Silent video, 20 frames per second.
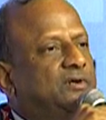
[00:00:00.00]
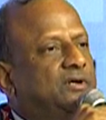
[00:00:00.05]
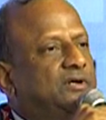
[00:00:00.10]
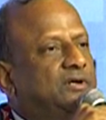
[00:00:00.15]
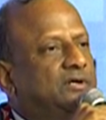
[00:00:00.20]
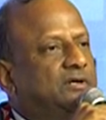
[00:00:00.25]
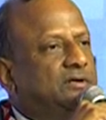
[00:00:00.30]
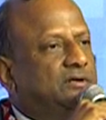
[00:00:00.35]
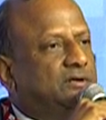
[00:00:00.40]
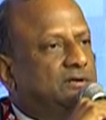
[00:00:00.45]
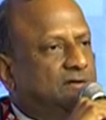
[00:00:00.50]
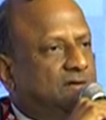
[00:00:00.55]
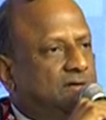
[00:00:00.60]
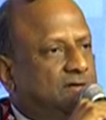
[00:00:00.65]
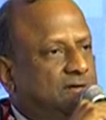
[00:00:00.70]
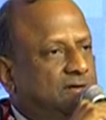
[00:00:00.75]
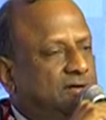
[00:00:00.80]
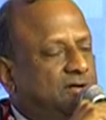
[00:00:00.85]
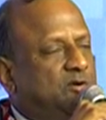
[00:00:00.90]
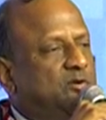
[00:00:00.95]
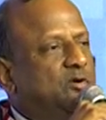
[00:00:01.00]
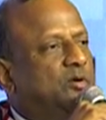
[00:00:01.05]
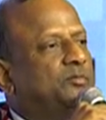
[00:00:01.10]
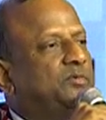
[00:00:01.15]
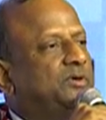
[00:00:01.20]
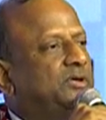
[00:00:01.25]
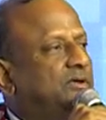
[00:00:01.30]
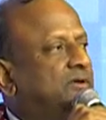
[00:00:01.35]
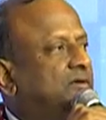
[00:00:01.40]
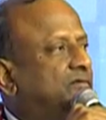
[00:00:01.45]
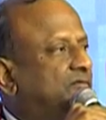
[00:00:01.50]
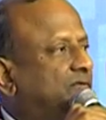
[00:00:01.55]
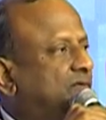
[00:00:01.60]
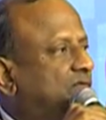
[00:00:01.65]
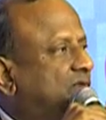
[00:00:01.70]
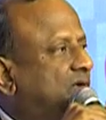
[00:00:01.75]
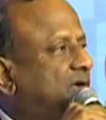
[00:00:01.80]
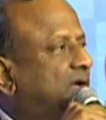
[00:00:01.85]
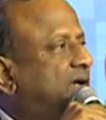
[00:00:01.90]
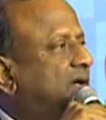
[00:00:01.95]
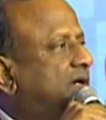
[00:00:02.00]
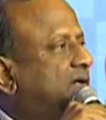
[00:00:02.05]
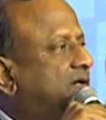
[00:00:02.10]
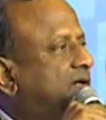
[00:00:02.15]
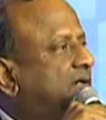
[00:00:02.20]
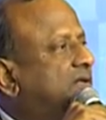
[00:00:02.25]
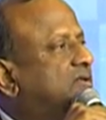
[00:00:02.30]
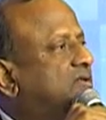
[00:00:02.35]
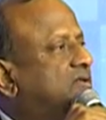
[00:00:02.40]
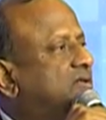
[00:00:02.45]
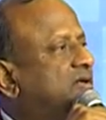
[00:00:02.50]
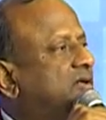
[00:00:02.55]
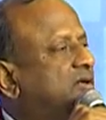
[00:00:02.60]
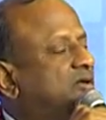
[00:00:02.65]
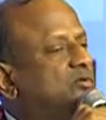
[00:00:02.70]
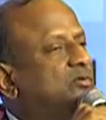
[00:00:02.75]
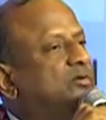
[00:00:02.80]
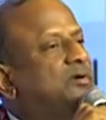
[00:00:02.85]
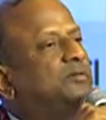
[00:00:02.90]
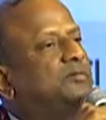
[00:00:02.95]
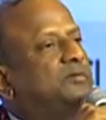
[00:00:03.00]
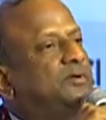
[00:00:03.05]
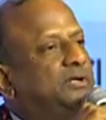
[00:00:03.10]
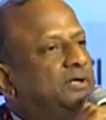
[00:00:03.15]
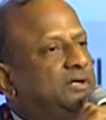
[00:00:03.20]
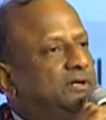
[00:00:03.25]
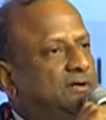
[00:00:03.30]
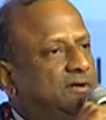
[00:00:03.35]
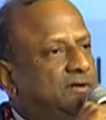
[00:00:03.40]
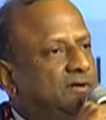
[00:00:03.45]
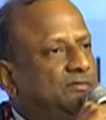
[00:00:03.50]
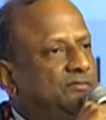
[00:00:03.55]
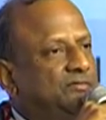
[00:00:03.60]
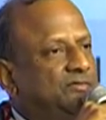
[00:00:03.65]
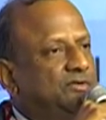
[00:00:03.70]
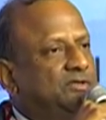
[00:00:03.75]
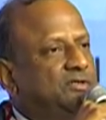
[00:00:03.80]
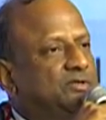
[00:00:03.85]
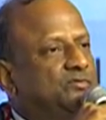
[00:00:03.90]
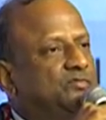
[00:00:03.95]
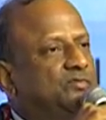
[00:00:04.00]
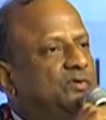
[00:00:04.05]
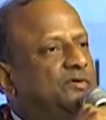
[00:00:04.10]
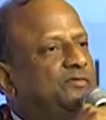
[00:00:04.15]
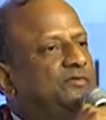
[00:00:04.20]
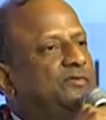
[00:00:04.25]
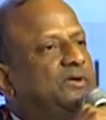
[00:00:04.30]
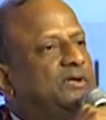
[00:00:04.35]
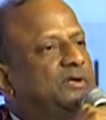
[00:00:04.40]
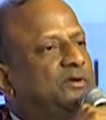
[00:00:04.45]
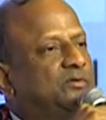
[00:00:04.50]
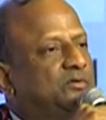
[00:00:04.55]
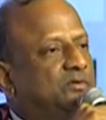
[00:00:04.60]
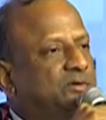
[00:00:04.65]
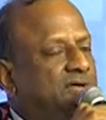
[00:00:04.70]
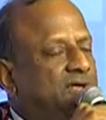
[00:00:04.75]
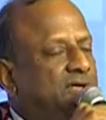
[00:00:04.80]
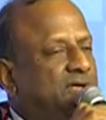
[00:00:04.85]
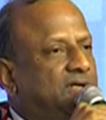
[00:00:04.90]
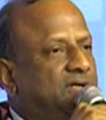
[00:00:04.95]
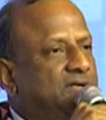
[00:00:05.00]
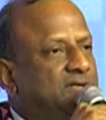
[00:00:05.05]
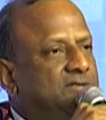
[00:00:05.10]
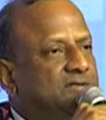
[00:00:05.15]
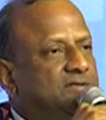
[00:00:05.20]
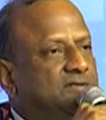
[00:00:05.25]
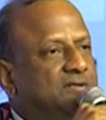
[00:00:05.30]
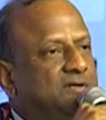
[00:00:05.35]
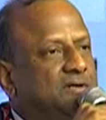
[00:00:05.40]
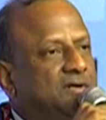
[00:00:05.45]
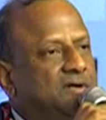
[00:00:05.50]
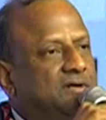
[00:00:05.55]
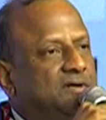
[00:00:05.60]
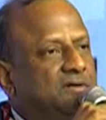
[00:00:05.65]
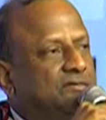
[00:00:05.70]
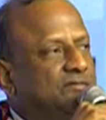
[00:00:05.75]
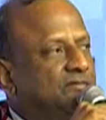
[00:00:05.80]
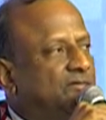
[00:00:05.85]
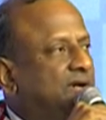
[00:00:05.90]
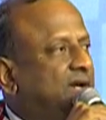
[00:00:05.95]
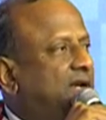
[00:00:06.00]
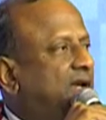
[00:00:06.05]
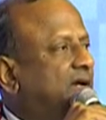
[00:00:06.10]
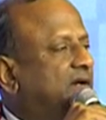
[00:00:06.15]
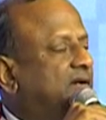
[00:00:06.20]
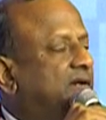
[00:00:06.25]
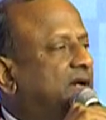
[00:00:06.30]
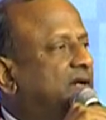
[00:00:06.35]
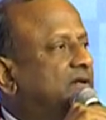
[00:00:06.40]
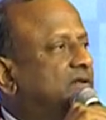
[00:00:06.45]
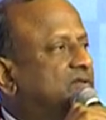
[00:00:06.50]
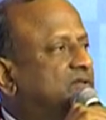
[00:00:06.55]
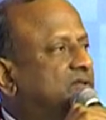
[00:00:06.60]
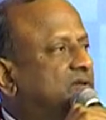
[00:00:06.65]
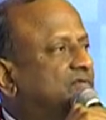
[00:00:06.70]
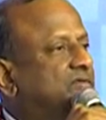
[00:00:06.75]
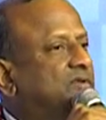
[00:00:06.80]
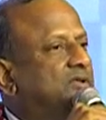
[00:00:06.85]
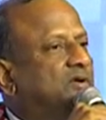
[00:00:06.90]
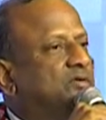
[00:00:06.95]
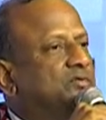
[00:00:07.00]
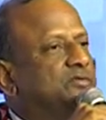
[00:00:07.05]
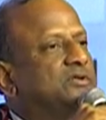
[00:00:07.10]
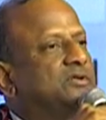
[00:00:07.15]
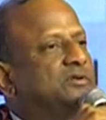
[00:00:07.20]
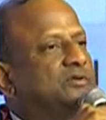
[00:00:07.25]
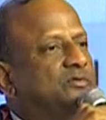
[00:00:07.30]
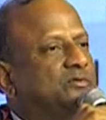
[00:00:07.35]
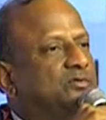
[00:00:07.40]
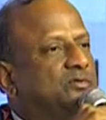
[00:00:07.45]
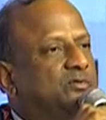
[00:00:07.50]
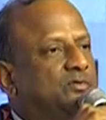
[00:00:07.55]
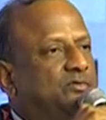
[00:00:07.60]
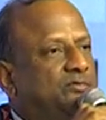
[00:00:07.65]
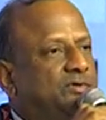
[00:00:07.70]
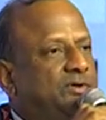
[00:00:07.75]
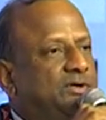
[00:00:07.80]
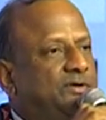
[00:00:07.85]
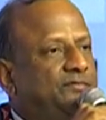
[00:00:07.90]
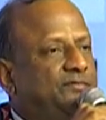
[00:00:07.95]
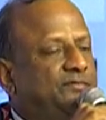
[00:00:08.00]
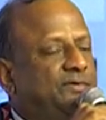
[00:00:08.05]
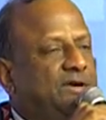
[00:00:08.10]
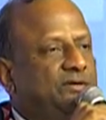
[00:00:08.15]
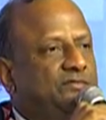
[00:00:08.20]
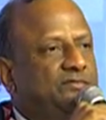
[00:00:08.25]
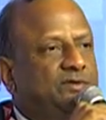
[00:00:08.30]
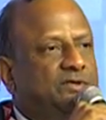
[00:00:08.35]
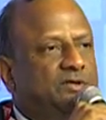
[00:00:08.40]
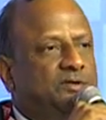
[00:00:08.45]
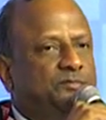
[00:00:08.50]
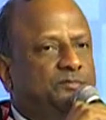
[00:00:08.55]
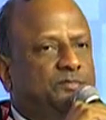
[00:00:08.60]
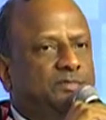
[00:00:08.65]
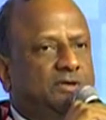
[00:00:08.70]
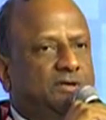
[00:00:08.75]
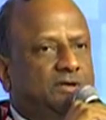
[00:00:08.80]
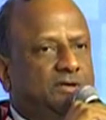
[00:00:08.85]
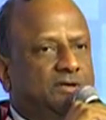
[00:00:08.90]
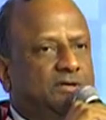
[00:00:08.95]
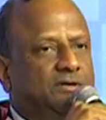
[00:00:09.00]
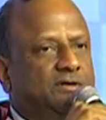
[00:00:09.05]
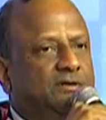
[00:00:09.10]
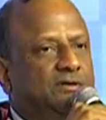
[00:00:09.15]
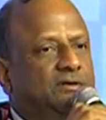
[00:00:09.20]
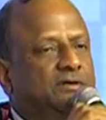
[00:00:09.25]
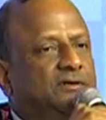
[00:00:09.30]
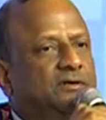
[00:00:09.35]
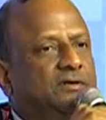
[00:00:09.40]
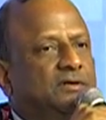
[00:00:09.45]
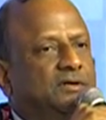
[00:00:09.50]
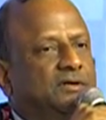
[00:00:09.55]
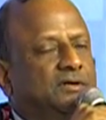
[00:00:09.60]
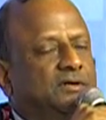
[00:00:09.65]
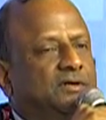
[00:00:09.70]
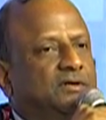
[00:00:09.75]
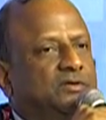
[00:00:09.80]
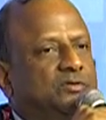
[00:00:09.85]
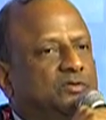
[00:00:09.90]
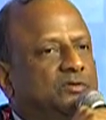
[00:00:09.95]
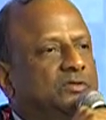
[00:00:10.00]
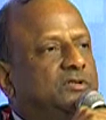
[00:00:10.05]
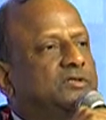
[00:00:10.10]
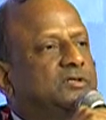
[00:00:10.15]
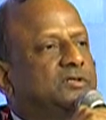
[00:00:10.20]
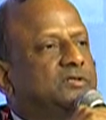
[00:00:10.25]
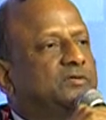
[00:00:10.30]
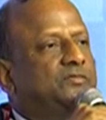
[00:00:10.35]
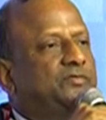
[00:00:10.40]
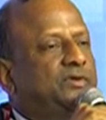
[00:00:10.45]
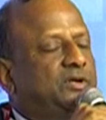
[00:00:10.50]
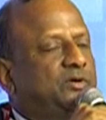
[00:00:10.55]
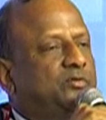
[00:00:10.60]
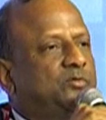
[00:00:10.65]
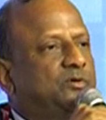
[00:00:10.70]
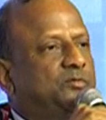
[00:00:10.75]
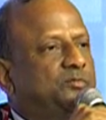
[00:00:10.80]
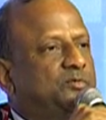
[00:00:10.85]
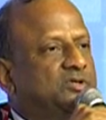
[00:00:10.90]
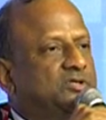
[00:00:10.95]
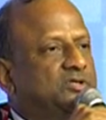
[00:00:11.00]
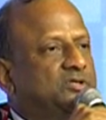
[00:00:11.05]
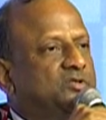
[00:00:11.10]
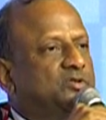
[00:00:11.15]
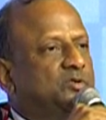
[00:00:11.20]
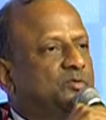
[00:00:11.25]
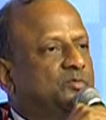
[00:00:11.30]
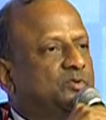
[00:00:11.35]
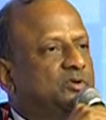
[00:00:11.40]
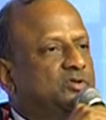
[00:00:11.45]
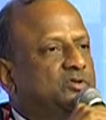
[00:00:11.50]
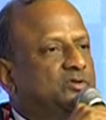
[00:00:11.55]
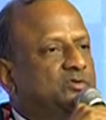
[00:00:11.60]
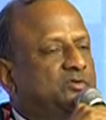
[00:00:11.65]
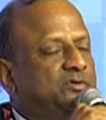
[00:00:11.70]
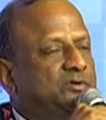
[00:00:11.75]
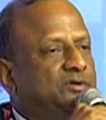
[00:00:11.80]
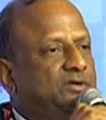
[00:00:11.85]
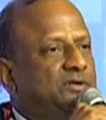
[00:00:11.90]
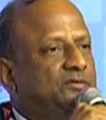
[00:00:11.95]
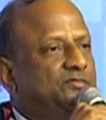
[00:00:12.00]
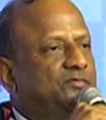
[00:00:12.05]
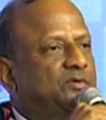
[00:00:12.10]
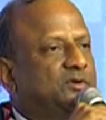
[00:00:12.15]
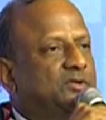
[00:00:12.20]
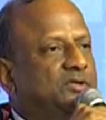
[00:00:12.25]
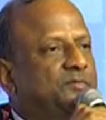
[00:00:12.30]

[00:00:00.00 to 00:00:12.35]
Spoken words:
trillion economy, we would at least need to double it, which is what we are looking at is 1,97,000 crore over a 5-year period. So this is a very good business opportunity for